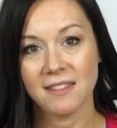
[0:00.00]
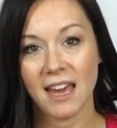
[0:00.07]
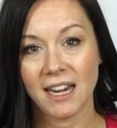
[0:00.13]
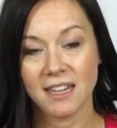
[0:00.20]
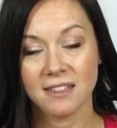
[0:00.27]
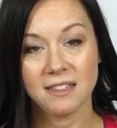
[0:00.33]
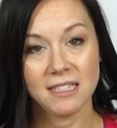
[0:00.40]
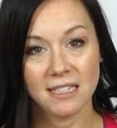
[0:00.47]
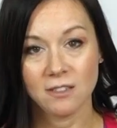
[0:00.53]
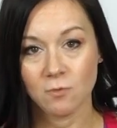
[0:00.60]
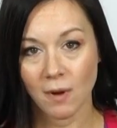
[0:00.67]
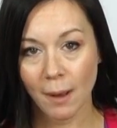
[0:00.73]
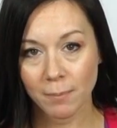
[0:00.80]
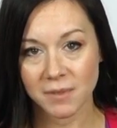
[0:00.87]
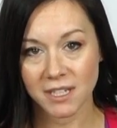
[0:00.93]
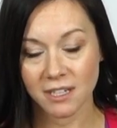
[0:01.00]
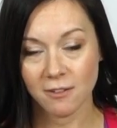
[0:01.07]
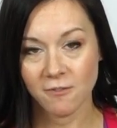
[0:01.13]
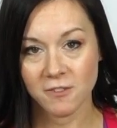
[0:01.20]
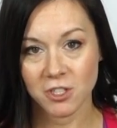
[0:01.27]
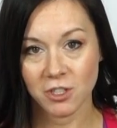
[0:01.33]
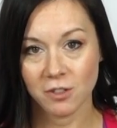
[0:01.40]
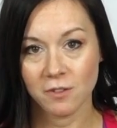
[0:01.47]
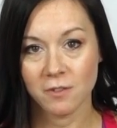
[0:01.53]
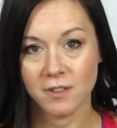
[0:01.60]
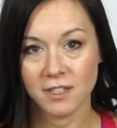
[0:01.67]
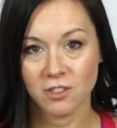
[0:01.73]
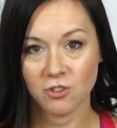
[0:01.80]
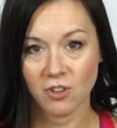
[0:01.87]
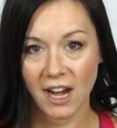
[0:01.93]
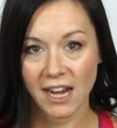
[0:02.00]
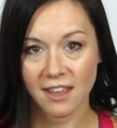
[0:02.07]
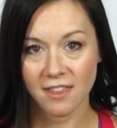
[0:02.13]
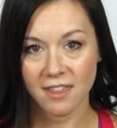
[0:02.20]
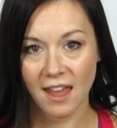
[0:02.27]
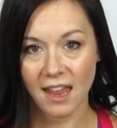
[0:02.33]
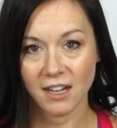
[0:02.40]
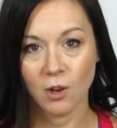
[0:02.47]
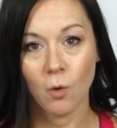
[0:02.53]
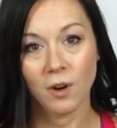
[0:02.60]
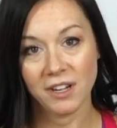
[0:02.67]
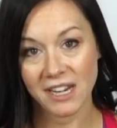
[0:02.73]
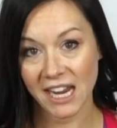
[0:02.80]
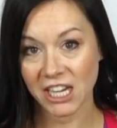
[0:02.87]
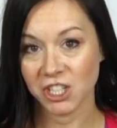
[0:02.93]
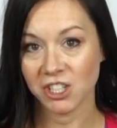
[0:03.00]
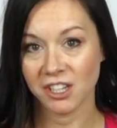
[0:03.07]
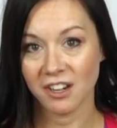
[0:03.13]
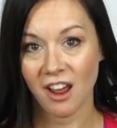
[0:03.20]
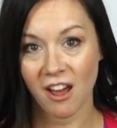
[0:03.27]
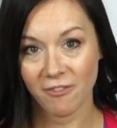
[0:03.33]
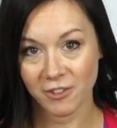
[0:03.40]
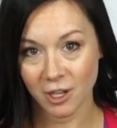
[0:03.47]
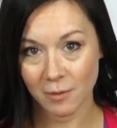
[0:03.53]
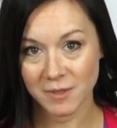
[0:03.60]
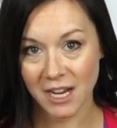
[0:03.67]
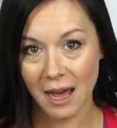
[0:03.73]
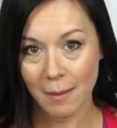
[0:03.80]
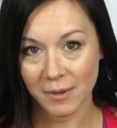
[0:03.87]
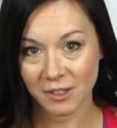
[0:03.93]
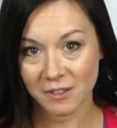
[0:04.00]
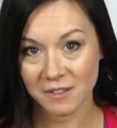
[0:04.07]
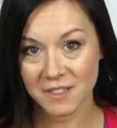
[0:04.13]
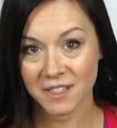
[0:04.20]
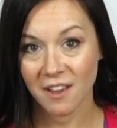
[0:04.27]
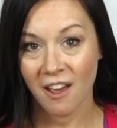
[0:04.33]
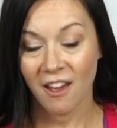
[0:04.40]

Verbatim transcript: that is disruptive to the strength and coordination of your abdominals.